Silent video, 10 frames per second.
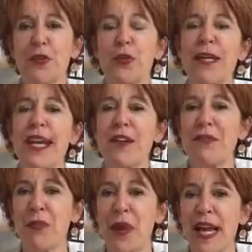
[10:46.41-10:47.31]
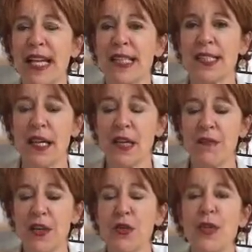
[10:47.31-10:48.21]
creative ways
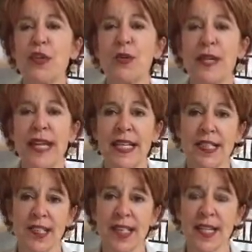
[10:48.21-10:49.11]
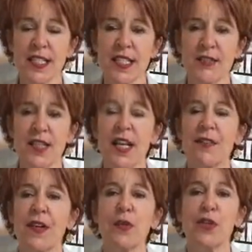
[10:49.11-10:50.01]
that you can create incentives
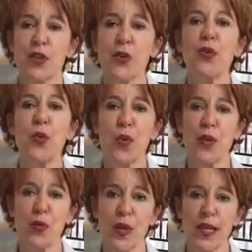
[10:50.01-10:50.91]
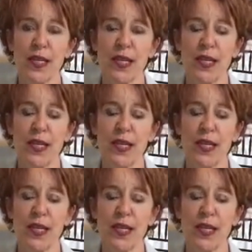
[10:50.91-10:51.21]
that are a total win-win.